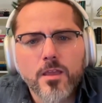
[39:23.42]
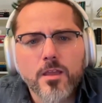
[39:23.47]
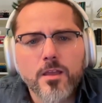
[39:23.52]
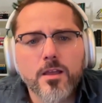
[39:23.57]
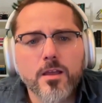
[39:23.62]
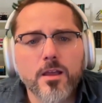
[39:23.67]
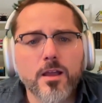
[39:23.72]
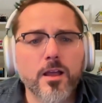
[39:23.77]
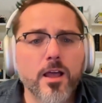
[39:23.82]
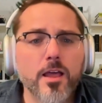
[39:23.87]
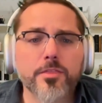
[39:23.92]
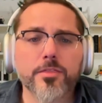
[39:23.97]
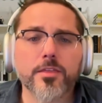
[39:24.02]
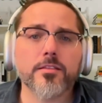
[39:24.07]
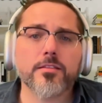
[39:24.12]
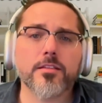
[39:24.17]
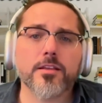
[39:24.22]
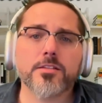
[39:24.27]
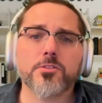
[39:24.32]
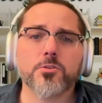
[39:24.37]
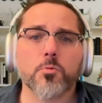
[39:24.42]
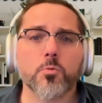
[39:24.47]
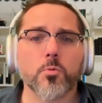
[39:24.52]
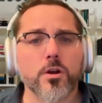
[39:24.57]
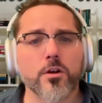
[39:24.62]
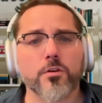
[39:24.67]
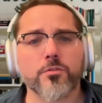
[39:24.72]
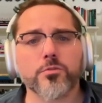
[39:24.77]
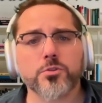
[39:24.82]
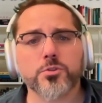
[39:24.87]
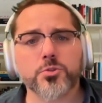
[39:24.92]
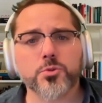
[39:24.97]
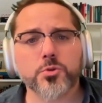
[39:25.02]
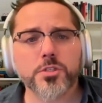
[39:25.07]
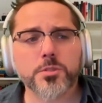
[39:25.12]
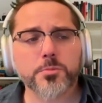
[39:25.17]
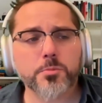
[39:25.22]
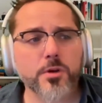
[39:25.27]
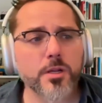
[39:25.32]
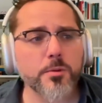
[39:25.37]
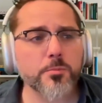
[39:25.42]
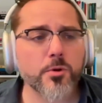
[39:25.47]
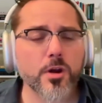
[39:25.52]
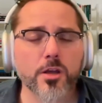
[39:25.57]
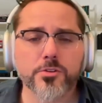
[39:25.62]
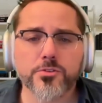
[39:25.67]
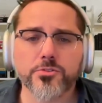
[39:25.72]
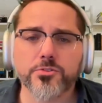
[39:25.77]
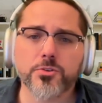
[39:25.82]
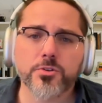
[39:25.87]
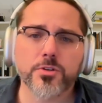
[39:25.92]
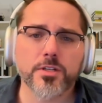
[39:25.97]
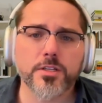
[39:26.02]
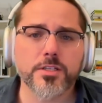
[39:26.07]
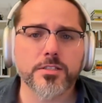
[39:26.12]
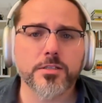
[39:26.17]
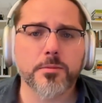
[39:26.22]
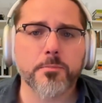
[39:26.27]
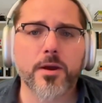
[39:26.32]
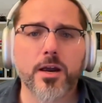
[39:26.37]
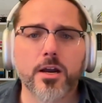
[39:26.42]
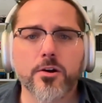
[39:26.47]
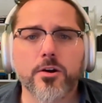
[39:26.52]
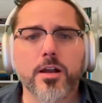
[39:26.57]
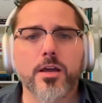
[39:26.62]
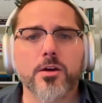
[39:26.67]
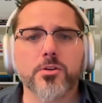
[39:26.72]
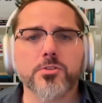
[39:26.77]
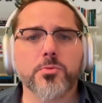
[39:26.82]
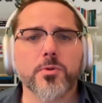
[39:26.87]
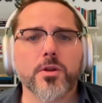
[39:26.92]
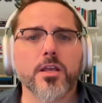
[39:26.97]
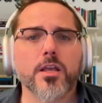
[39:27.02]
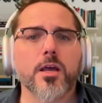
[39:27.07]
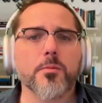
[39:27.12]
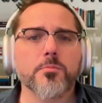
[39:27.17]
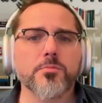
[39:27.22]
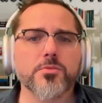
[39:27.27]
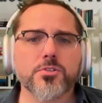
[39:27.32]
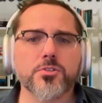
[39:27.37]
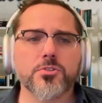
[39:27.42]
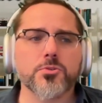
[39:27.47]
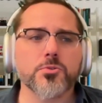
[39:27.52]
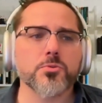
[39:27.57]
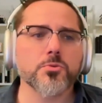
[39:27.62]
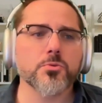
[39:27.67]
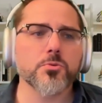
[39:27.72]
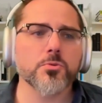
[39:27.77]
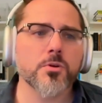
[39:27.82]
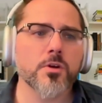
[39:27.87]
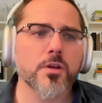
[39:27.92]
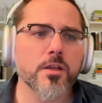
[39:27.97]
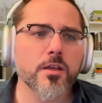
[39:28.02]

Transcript: I think that's a wonderful choice. Brene Brown certainly is a powerhouse when it comes to